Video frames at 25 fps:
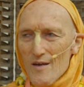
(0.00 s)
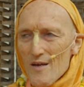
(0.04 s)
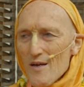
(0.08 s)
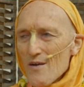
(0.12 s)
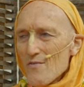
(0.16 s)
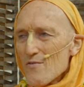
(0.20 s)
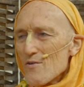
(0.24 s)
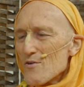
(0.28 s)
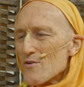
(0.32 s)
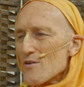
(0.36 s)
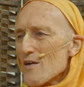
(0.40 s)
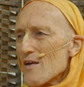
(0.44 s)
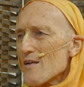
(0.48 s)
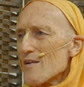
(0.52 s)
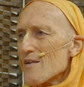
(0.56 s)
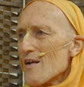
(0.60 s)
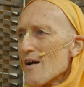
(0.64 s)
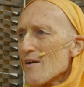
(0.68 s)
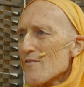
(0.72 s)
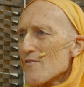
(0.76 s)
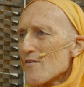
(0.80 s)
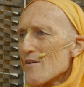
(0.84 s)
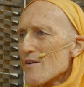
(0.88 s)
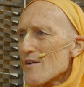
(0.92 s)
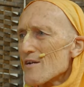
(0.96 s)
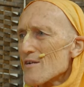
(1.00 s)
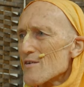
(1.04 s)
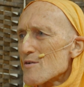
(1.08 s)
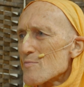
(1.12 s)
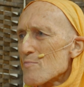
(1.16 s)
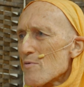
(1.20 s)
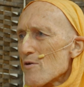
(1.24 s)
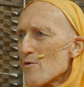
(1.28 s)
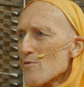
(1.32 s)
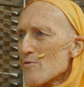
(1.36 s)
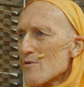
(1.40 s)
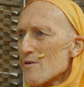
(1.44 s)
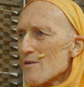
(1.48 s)
If you say nothing
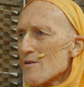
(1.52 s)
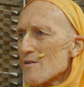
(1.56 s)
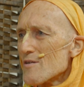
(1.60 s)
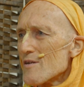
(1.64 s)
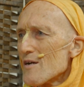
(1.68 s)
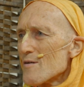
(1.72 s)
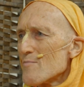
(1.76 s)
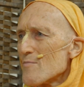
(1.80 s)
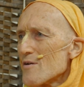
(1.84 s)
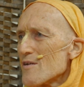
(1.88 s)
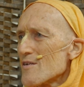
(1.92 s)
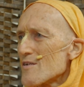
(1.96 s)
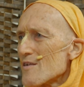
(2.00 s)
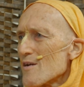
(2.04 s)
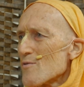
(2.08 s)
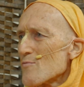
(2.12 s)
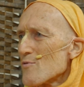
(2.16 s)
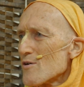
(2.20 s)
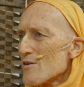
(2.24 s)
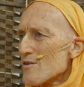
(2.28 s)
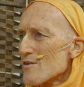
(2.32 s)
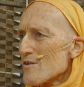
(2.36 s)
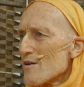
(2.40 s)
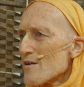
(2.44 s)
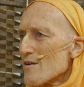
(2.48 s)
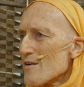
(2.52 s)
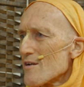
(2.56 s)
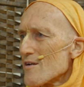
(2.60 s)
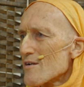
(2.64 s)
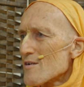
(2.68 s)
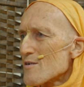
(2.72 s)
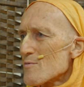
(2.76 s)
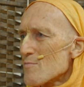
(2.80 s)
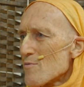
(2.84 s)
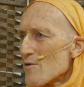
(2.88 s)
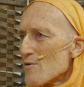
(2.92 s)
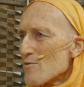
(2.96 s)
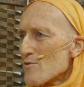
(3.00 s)
exploded, that means there wasn't an
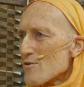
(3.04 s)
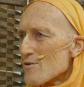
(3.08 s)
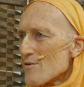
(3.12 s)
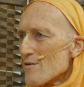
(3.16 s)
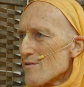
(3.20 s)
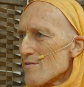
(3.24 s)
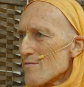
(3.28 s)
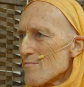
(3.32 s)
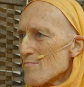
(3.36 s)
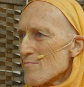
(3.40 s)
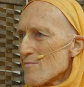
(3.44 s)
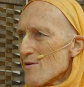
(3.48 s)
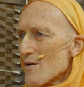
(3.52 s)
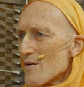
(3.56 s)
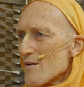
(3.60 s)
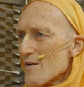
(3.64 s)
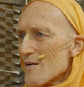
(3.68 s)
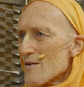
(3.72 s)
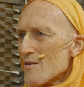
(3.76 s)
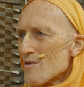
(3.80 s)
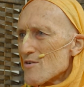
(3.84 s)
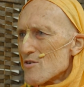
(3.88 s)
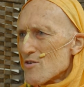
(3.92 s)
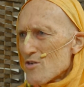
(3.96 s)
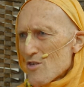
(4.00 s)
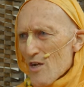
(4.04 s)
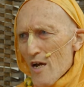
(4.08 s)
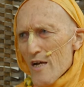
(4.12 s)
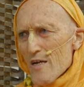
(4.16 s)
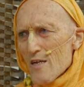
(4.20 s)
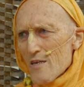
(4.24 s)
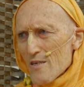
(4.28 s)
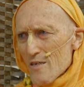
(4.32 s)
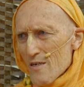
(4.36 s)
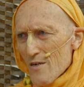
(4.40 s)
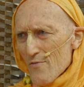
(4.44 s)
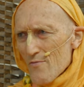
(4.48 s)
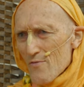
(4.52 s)
explosion. But in
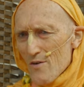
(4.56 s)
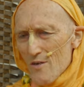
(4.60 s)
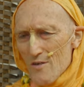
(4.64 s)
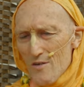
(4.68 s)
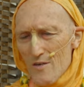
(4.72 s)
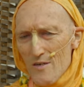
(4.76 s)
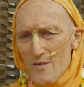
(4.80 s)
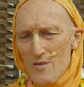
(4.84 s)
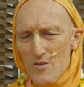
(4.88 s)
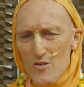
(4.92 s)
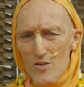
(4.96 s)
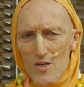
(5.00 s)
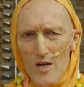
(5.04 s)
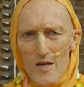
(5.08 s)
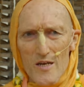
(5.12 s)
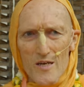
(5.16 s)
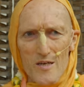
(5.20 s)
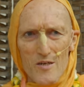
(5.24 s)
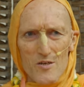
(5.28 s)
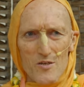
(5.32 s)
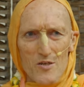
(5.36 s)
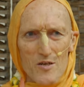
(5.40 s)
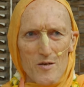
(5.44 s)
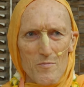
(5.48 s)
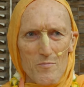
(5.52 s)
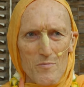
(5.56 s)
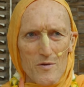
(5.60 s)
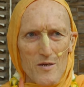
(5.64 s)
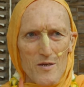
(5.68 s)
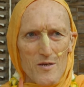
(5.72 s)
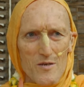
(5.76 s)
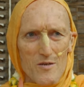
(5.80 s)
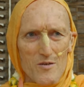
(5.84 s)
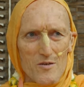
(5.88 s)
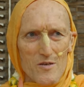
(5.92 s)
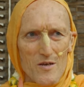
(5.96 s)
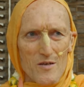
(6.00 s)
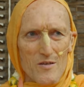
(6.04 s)
scientific in science it
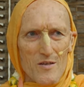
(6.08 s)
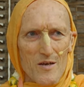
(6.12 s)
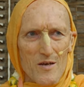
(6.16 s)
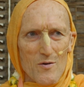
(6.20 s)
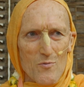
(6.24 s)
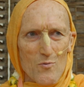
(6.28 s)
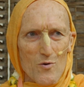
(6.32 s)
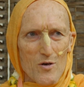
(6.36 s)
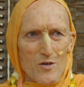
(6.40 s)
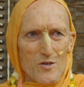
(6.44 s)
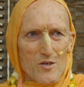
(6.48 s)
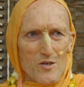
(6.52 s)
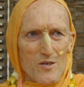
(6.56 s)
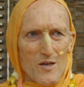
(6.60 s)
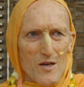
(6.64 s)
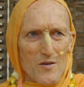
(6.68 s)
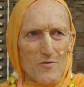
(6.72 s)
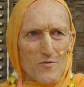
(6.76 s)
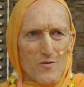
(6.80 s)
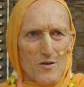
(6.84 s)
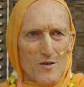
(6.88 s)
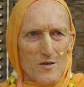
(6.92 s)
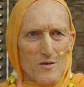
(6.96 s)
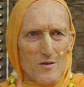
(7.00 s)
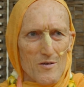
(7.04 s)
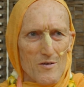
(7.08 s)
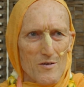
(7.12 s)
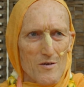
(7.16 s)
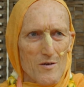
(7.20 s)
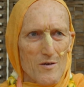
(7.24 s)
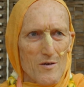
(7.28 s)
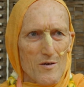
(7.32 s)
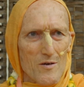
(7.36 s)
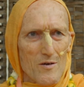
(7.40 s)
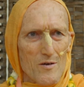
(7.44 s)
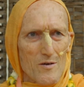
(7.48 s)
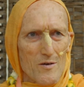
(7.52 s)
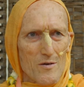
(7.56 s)
means that there was nothing
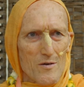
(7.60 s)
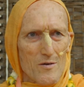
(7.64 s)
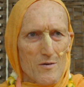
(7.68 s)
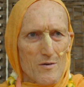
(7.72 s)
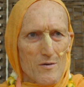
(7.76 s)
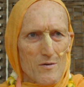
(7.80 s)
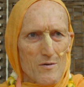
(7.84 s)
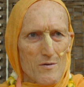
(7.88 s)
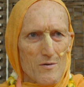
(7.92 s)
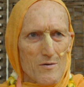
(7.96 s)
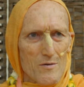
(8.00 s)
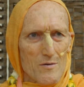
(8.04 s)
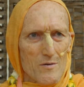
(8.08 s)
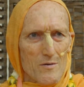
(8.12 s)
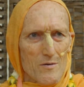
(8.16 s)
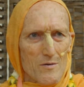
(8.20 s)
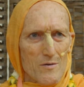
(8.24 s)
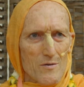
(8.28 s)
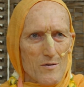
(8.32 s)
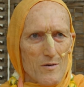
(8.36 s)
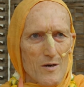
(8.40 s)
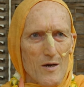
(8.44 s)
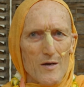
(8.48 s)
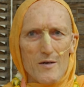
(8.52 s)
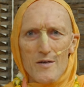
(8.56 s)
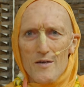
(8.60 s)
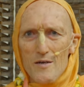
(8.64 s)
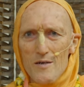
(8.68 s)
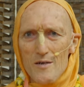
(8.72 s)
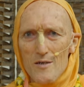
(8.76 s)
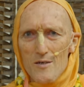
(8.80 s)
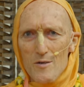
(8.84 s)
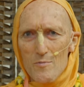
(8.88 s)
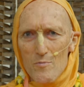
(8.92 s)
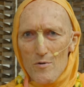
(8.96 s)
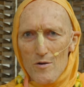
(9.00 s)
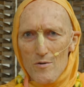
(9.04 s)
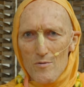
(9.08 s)
and it
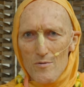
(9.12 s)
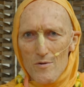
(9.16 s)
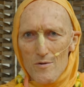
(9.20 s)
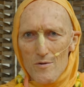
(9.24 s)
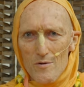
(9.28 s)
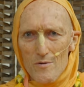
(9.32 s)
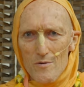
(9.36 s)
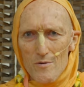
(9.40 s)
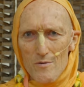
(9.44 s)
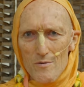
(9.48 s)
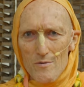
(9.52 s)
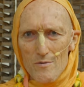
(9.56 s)
exploded.